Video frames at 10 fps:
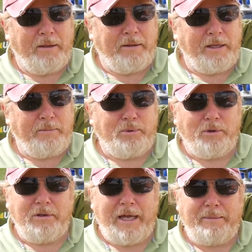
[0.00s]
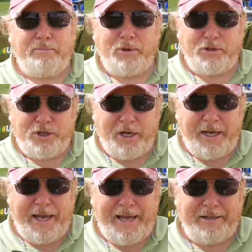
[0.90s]
the Bull and
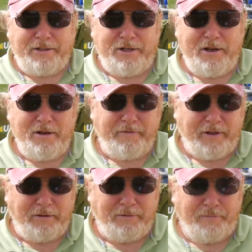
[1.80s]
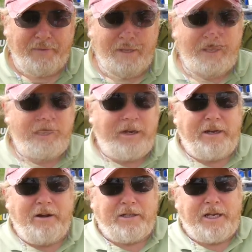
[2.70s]
Butcher at Turville. So really
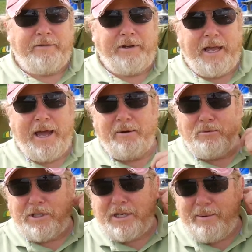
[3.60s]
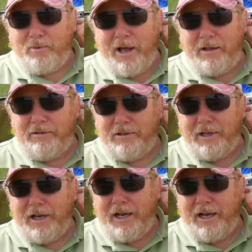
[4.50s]
nice evening out. We slept well
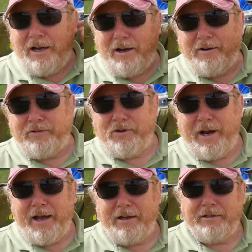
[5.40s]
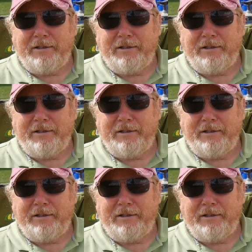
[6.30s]
uh, after our